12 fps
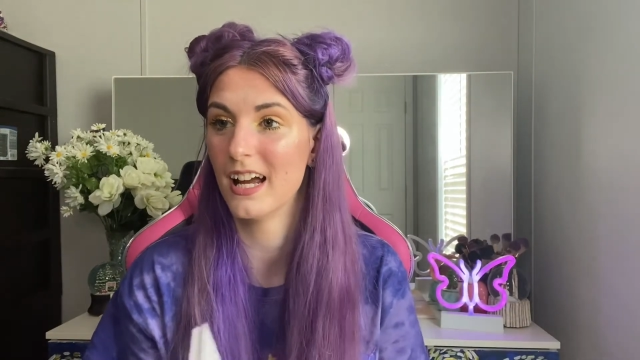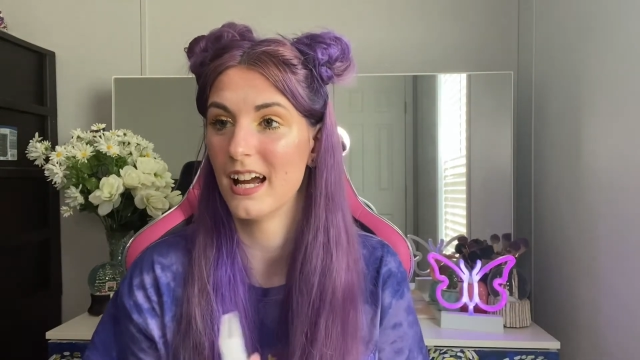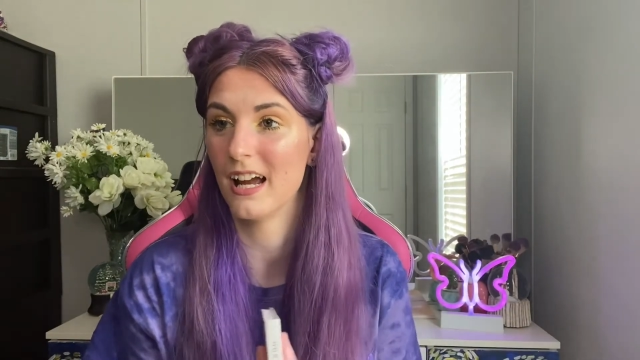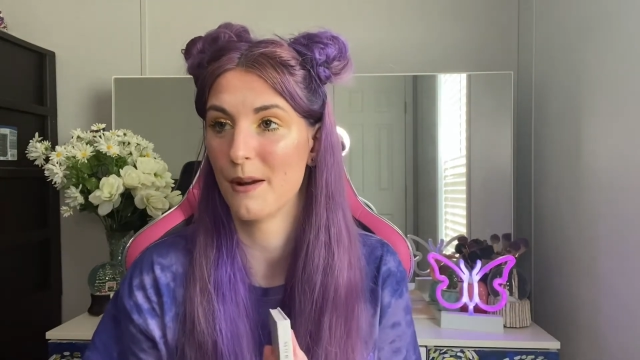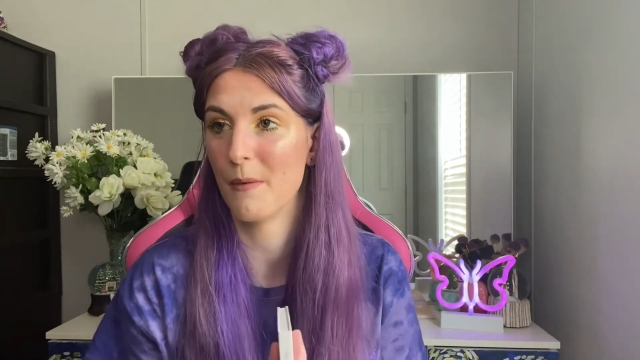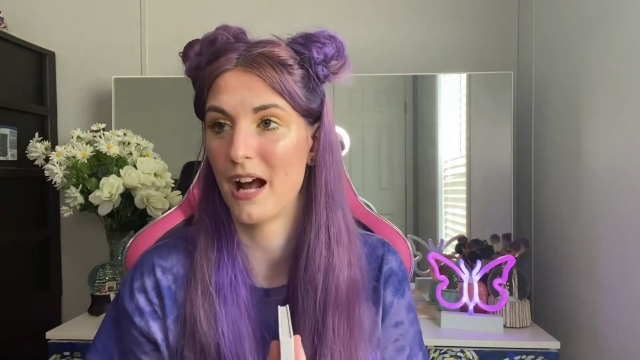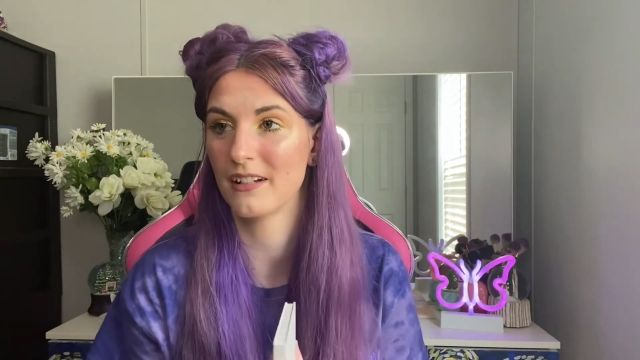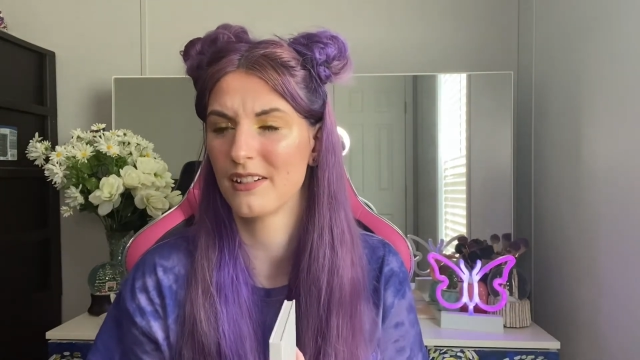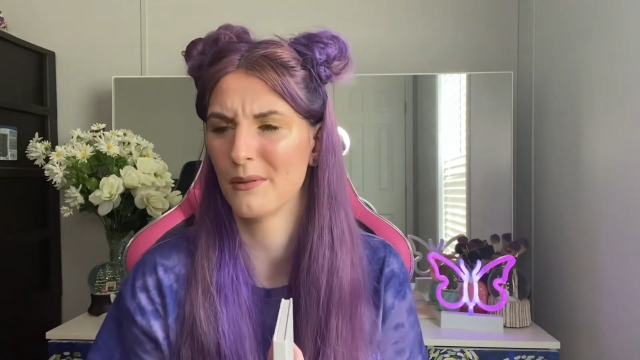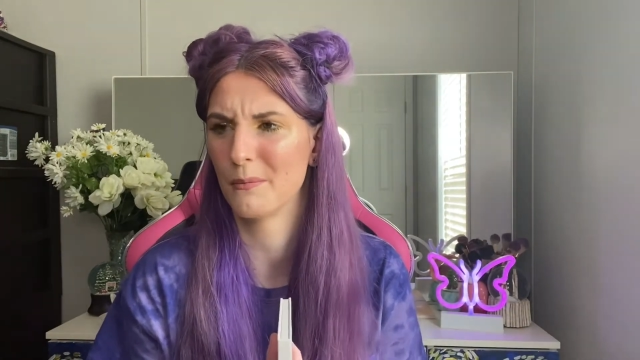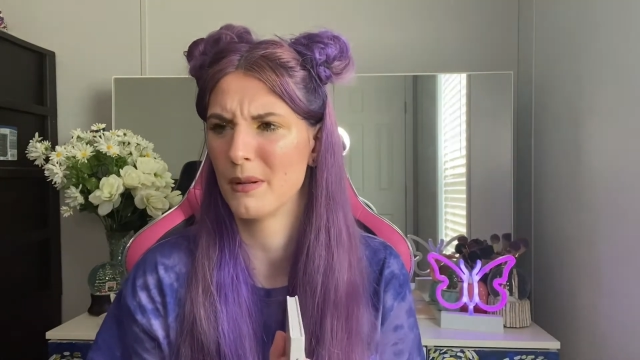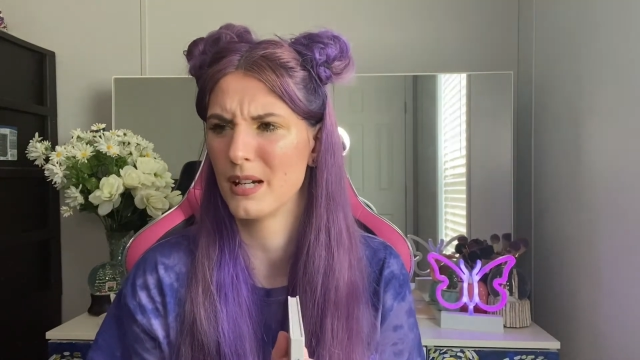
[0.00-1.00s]
and
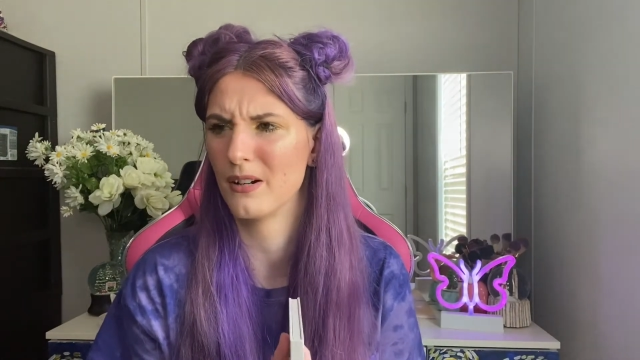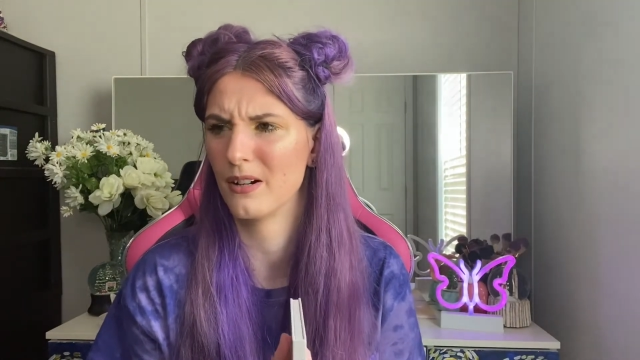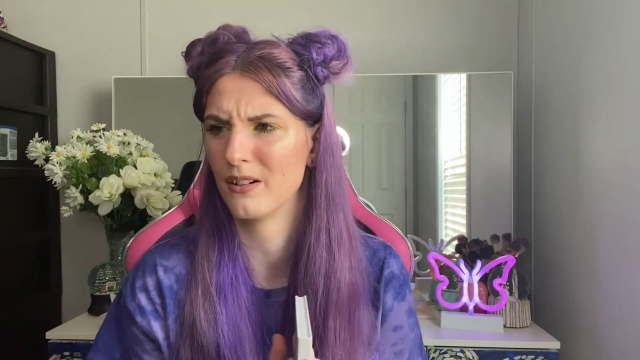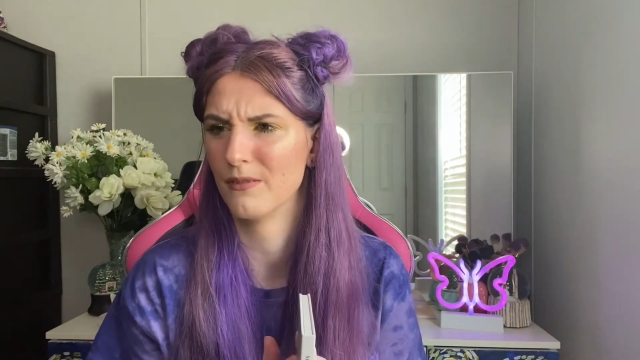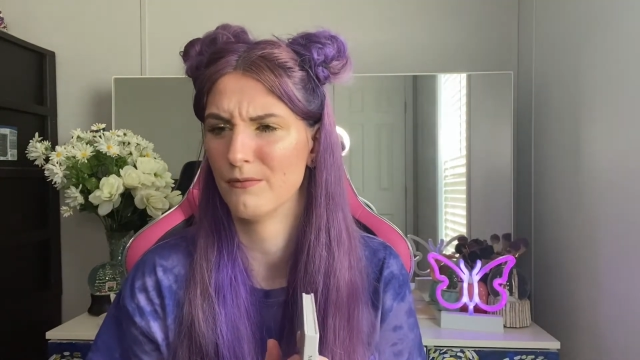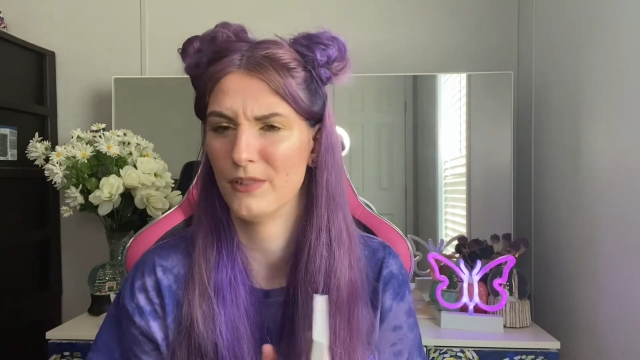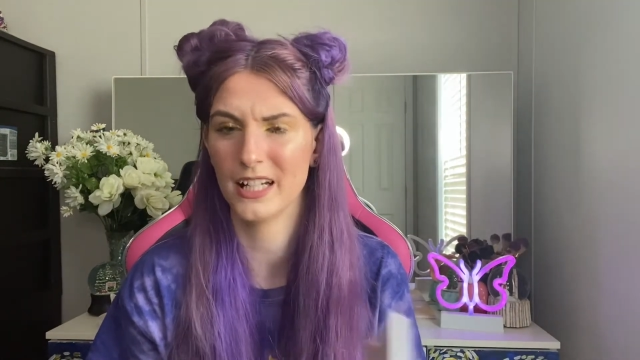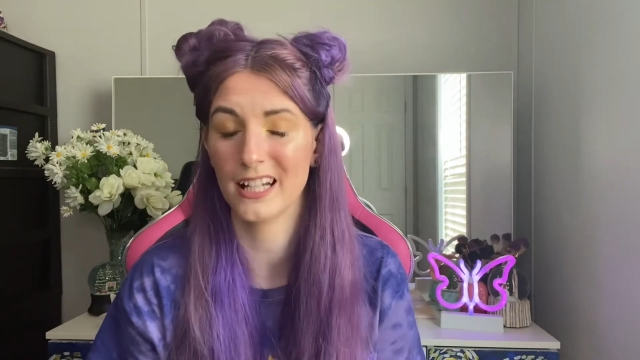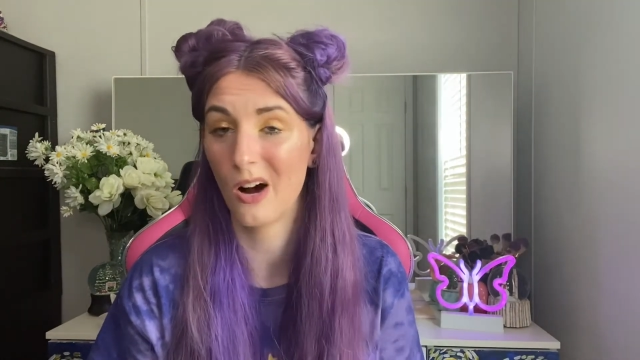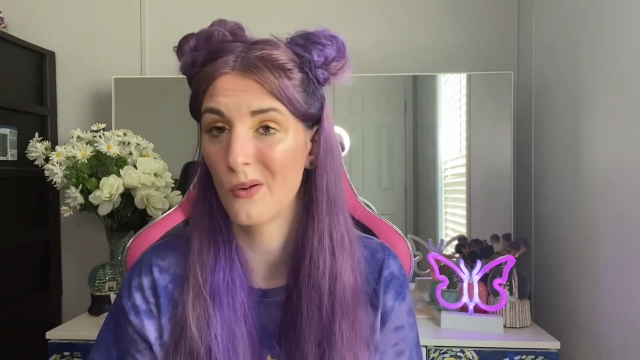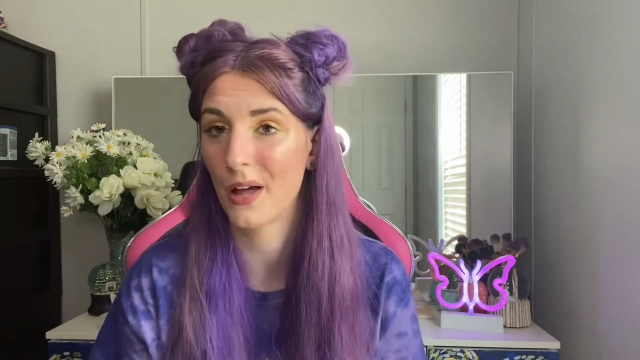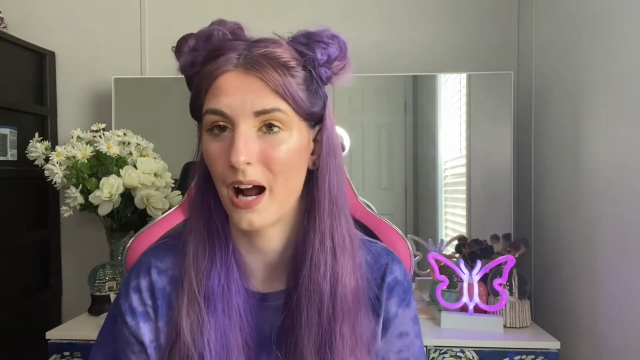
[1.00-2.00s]
Madison Beer
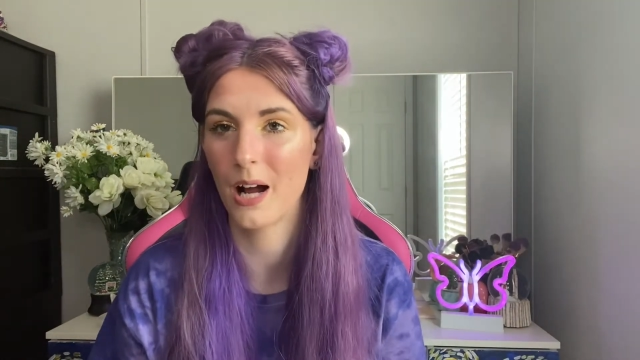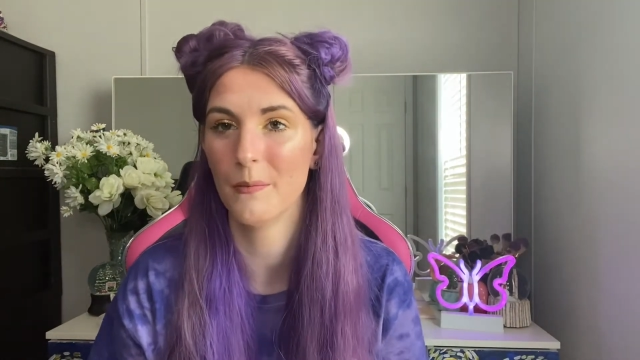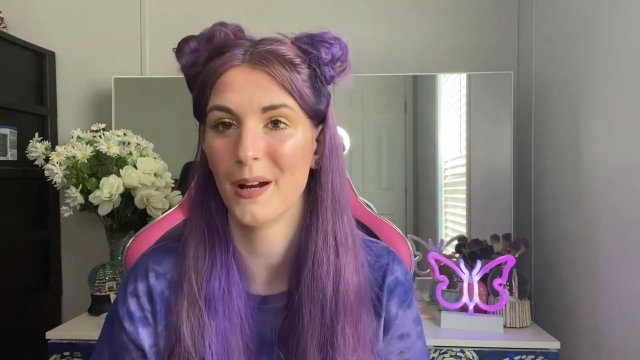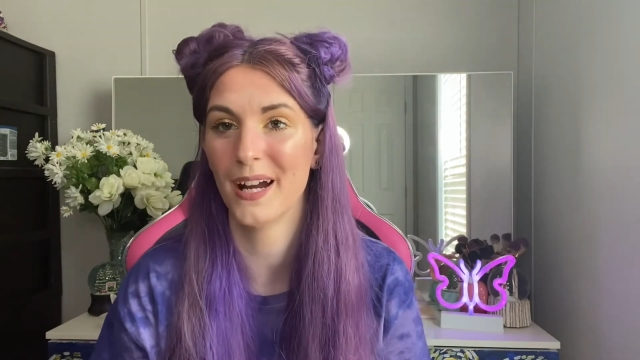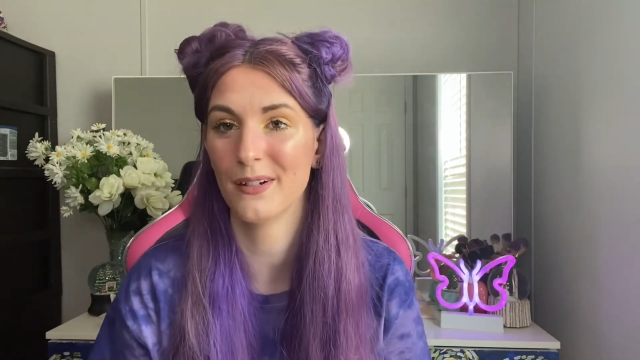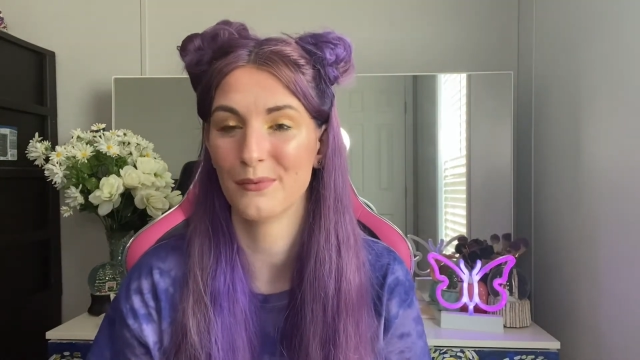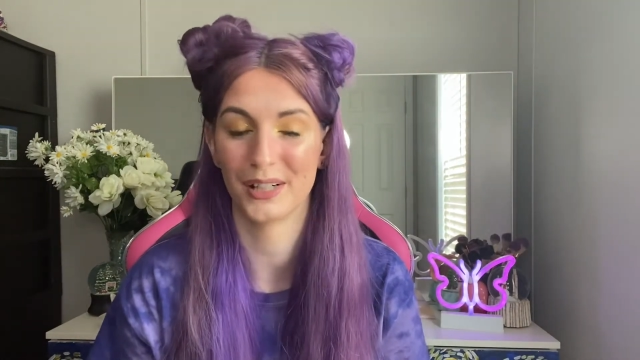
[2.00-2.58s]
video that I made,